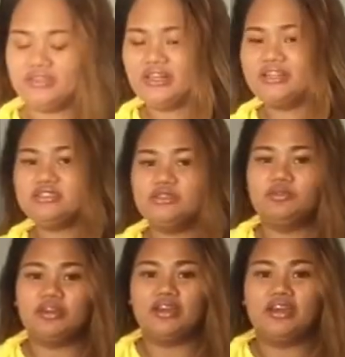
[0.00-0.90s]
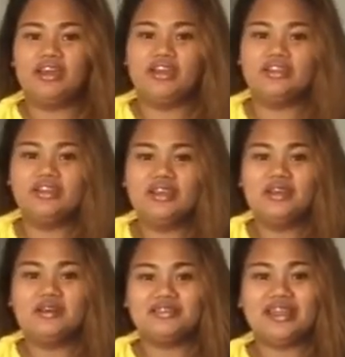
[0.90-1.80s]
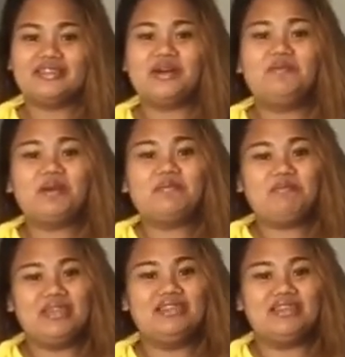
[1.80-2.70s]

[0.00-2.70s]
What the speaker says: Dress to eh. Ayan. Hindi, sobrang big